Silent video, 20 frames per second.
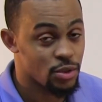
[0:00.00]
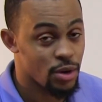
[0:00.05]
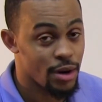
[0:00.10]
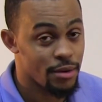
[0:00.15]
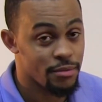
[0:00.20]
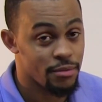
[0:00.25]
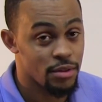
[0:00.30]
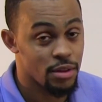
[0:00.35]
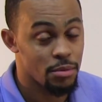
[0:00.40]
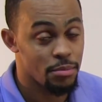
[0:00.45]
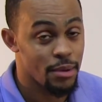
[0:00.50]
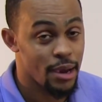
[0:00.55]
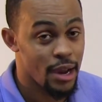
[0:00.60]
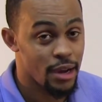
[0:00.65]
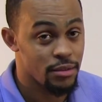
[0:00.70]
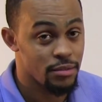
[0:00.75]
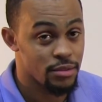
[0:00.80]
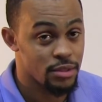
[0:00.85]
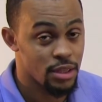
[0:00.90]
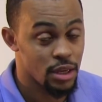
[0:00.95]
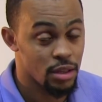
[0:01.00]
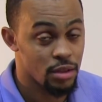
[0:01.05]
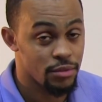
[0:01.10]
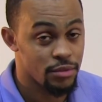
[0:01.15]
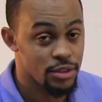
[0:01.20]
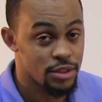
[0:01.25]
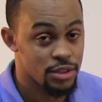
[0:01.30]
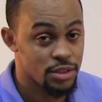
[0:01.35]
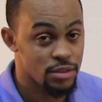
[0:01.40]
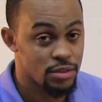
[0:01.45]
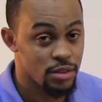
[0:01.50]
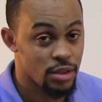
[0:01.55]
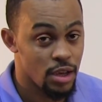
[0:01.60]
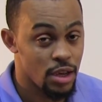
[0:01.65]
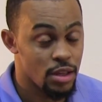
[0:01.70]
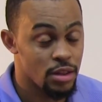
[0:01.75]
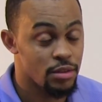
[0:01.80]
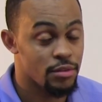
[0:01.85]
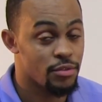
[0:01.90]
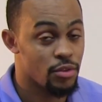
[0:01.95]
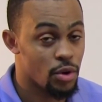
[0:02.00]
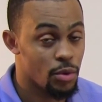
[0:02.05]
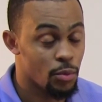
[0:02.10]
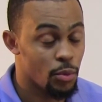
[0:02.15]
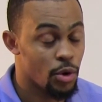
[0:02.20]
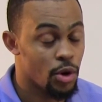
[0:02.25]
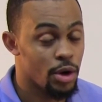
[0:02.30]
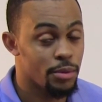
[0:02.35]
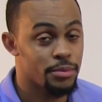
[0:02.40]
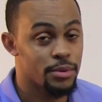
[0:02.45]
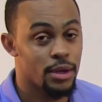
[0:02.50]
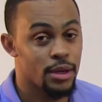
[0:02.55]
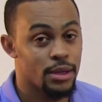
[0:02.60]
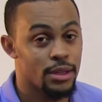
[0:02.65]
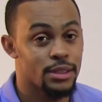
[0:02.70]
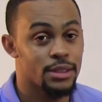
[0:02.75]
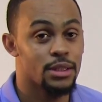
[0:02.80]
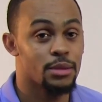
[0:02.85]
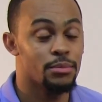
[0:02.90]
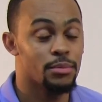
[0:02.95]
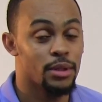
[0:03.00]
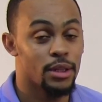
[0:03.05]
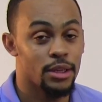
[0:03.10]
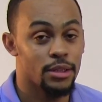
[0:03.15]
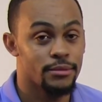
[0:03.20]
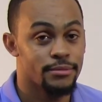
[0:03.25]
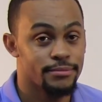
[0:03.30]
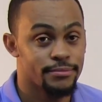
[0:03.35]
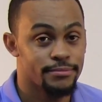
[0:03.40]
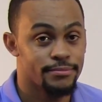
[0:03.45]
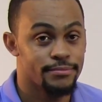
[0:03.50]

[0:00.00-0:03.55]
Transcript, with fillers: drive from the back of the television and the firmware update is complete.